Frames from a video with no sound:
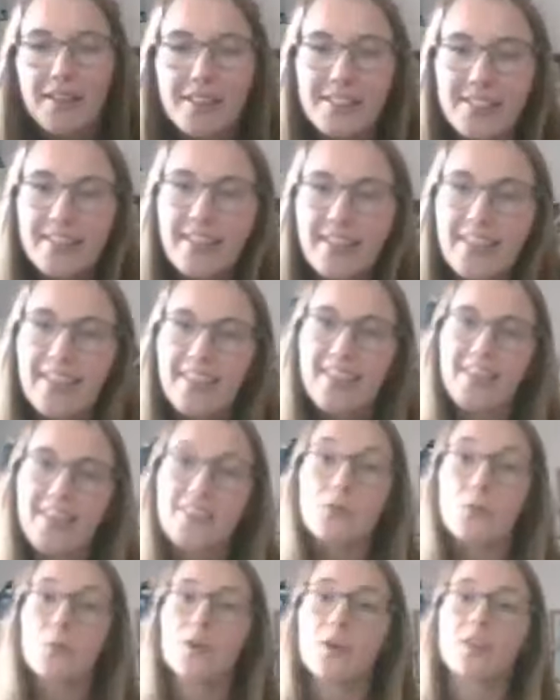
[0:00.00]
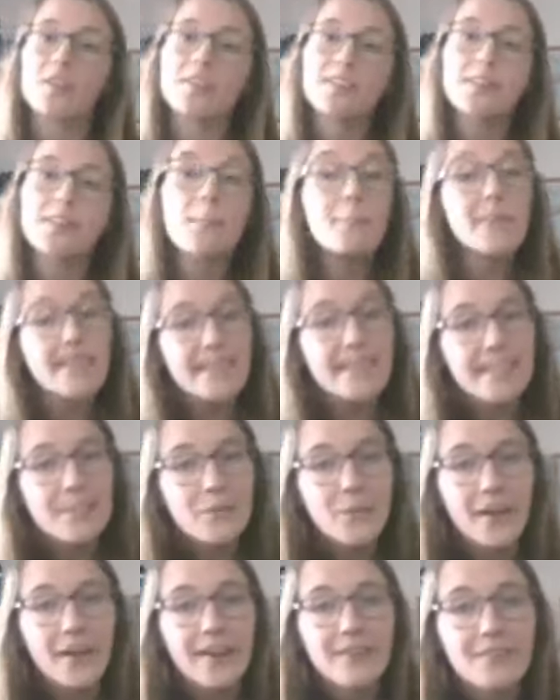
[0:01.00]
whales in the world, the
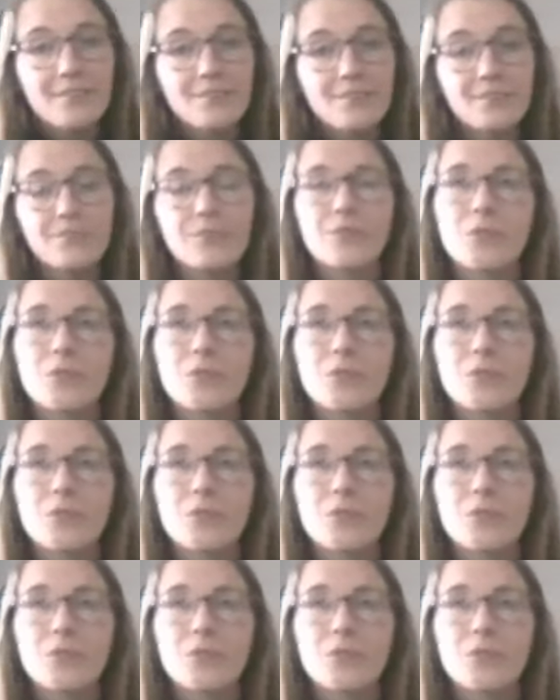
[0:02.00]
minke whale,